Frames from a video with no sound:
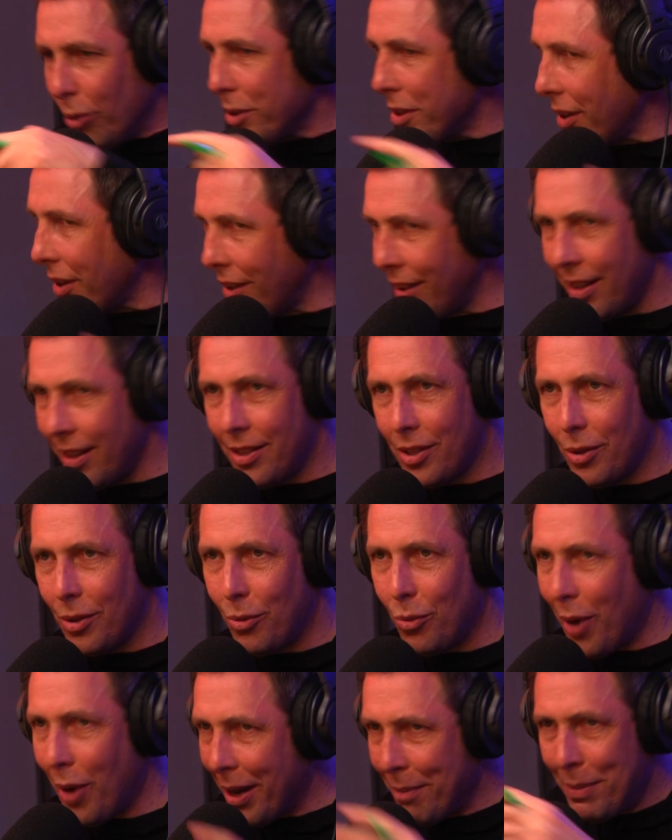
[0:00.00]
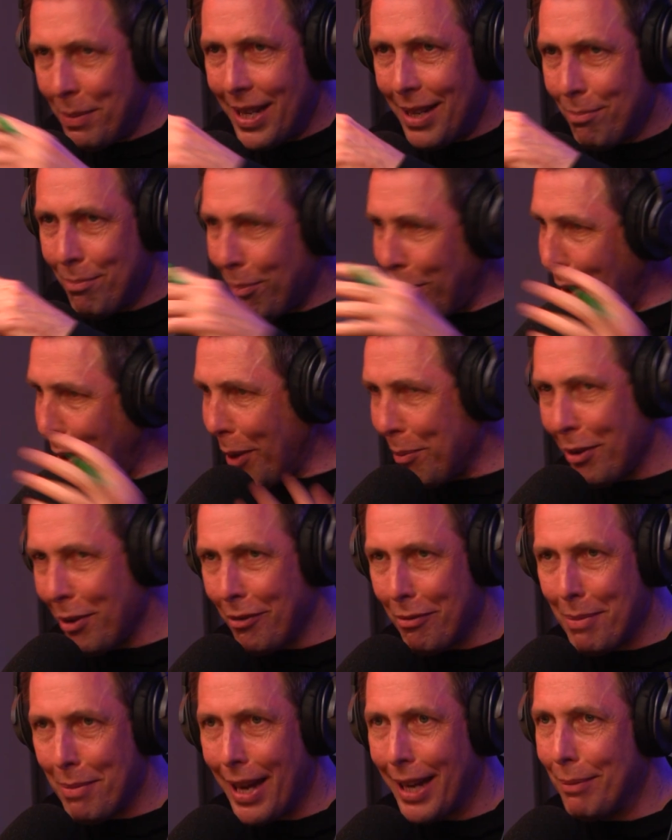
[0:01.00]
turn into one big blob
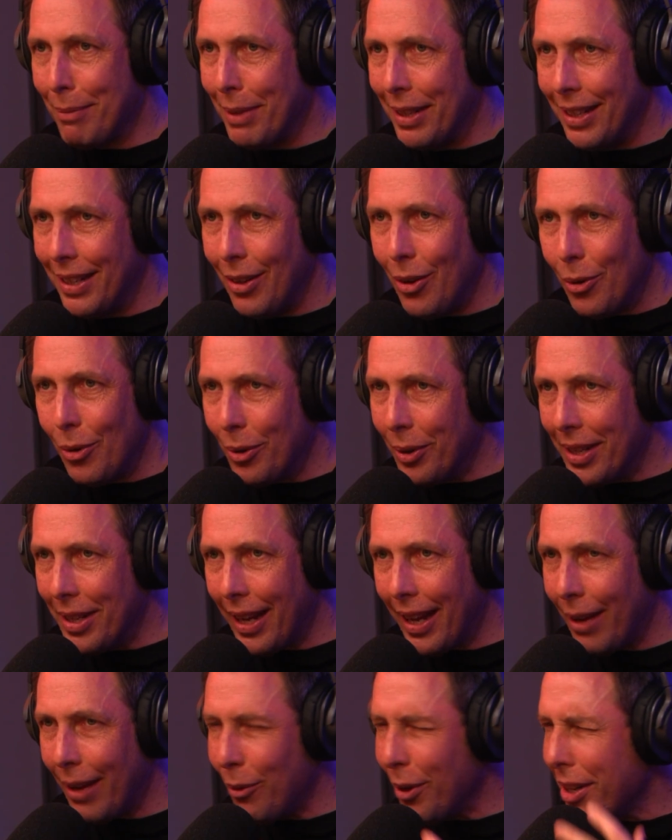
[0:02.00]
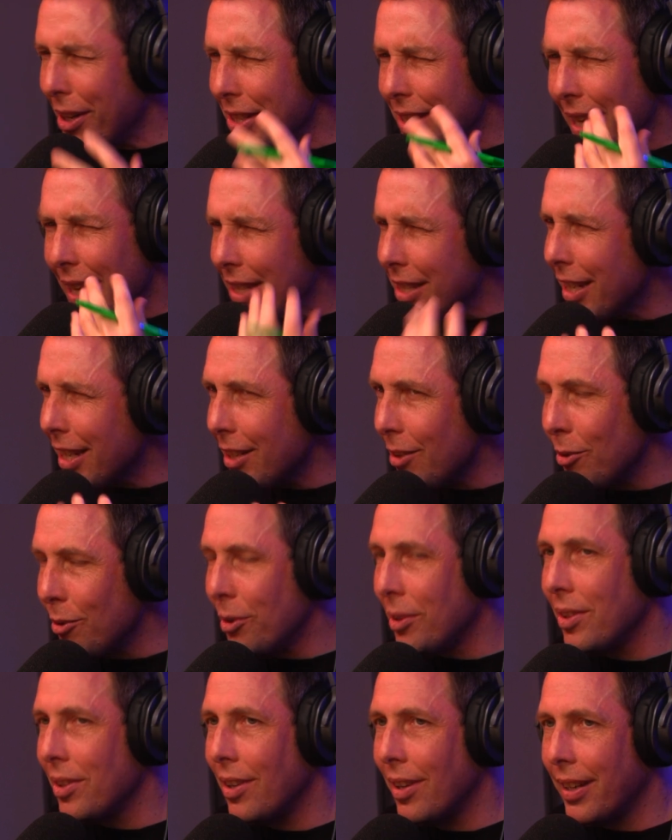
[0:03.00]
of magma, or what does it actually
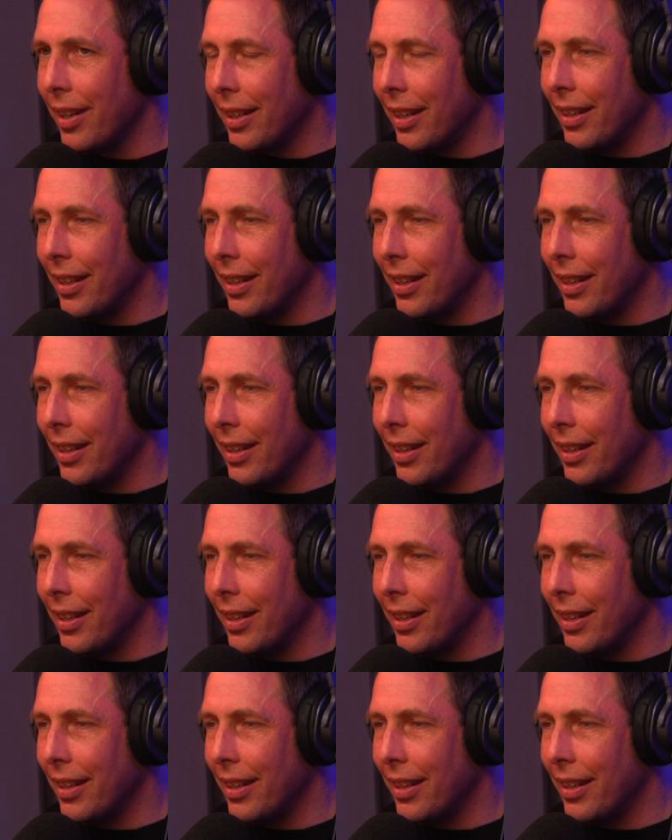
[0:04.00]
look like?